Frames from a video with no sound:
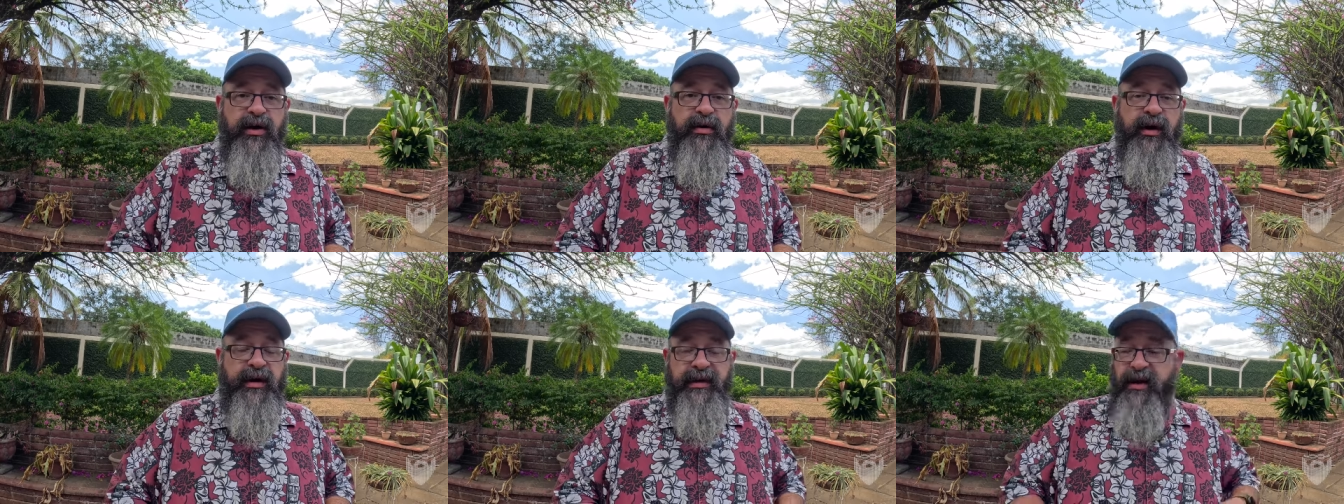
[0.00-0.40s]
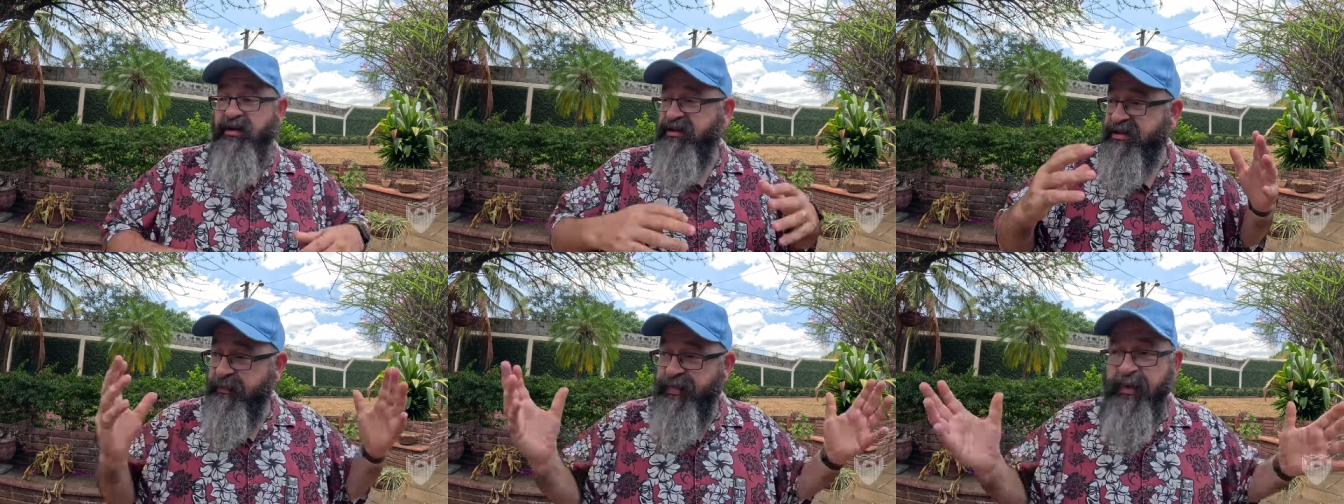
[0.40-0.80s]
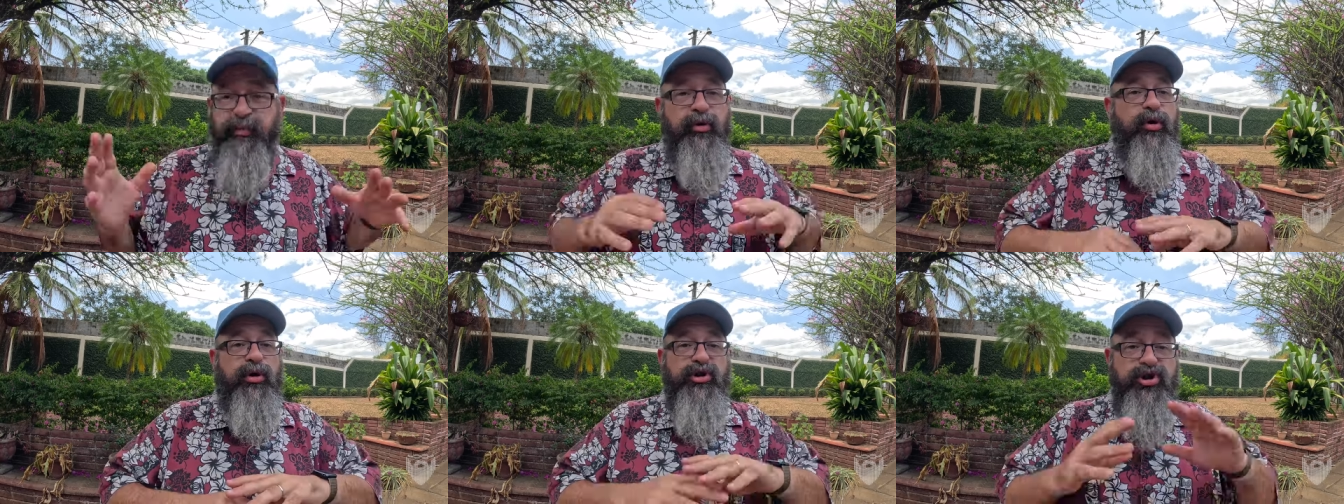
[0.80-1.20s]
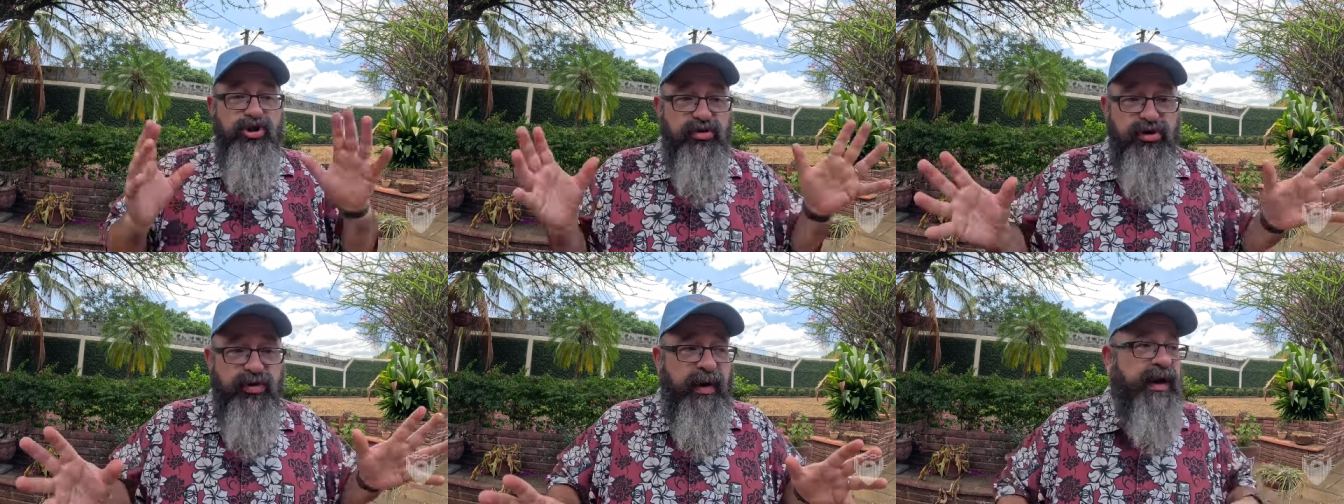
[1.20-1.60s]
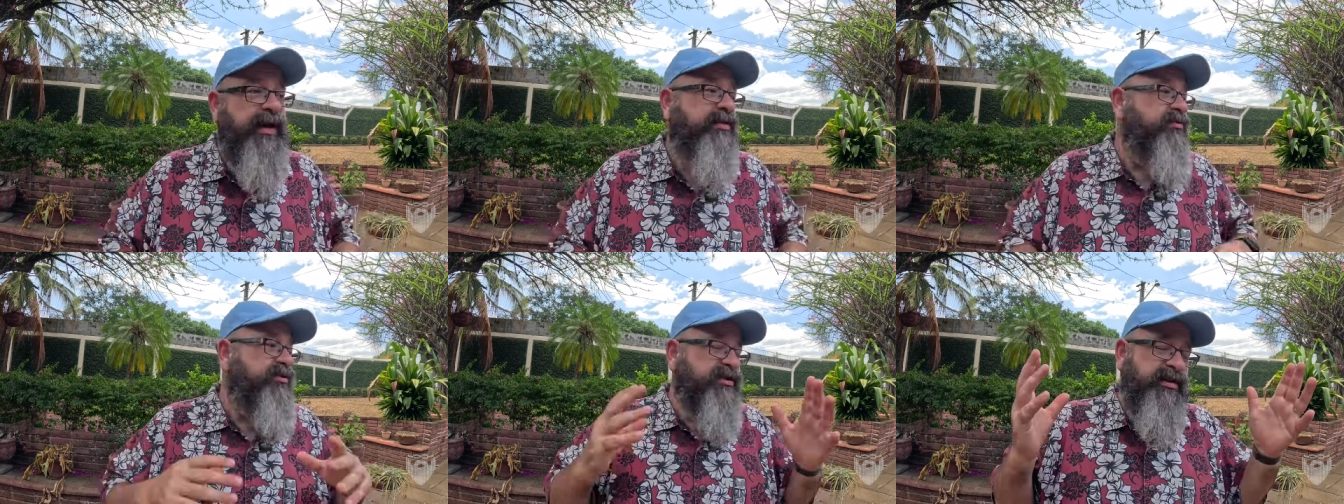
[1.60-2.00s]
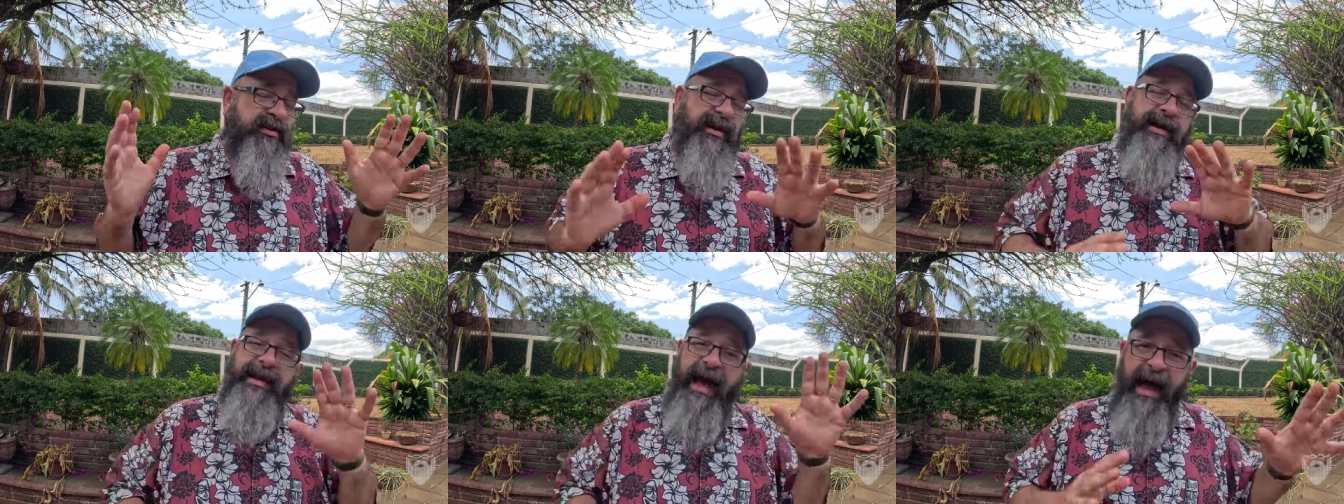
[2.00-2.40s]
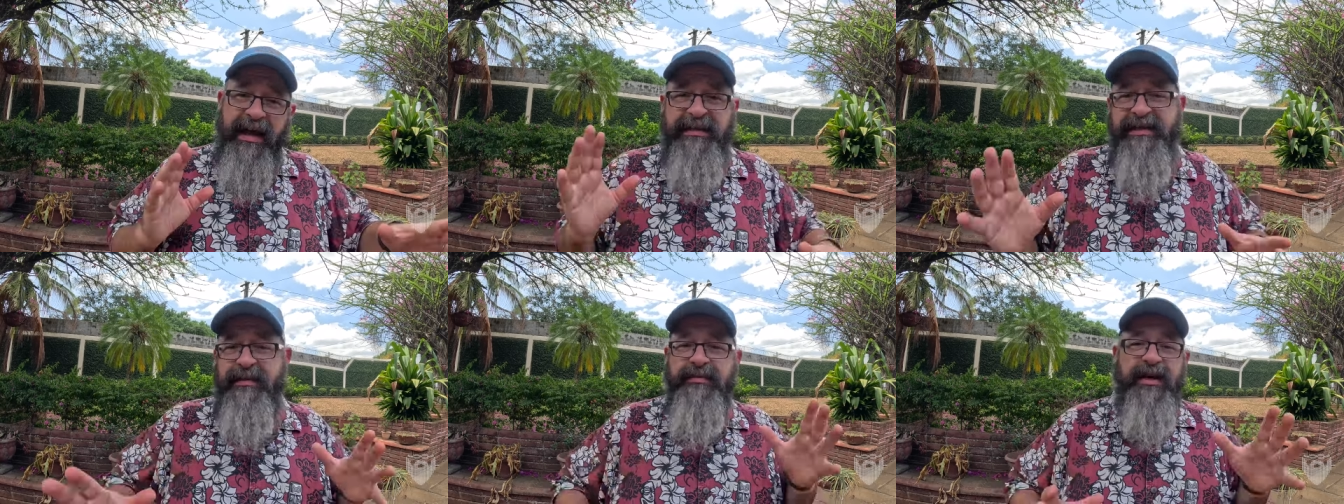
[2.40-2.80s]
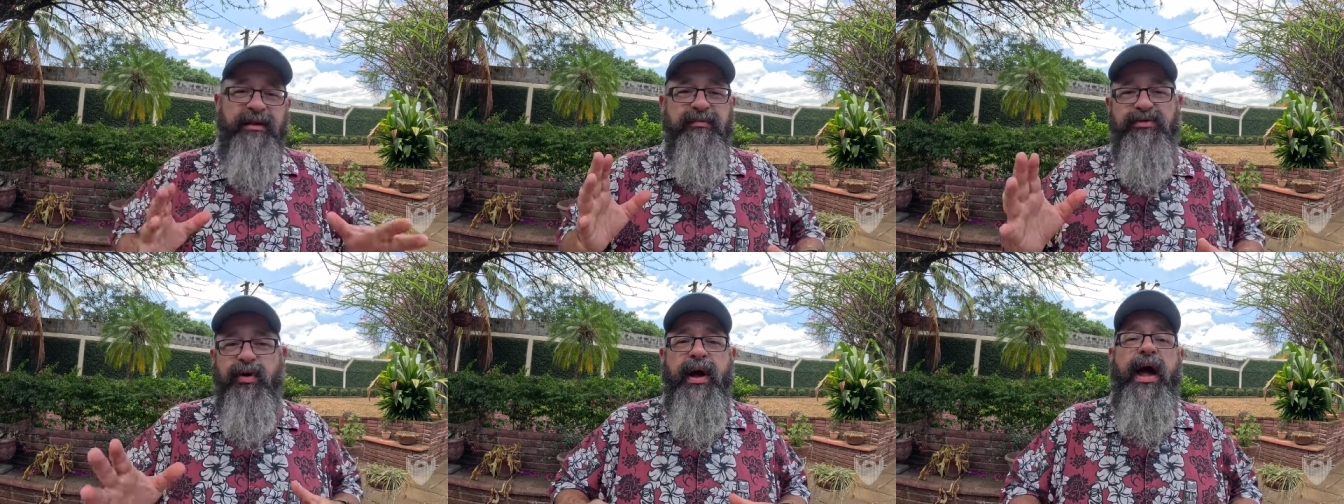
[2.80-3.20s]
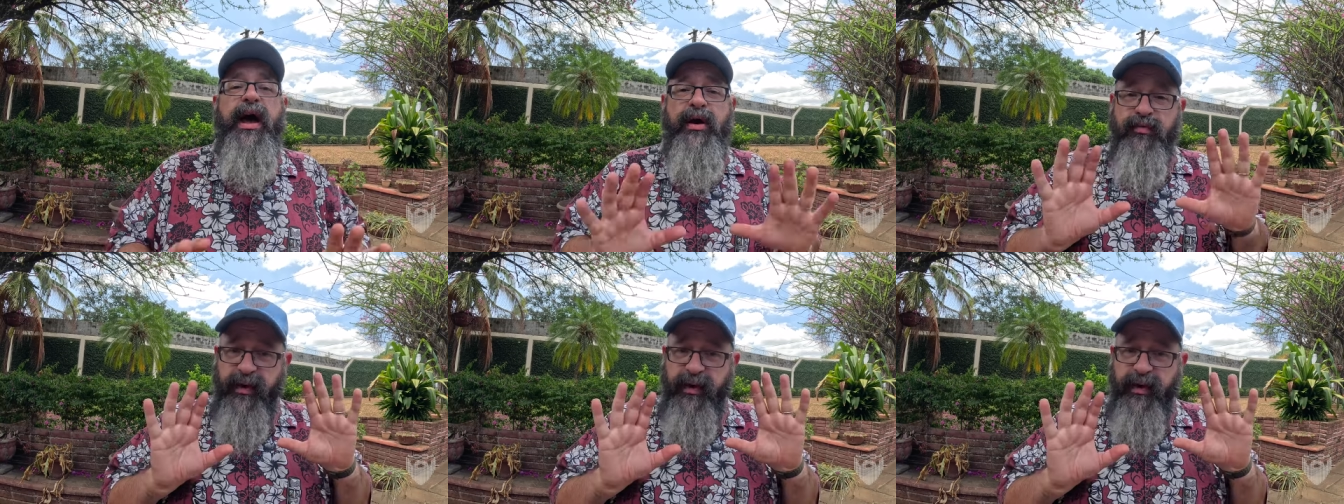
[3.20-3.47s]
Right now, there's some people who are new to it and they're still like, yeah, it seems like it was okay.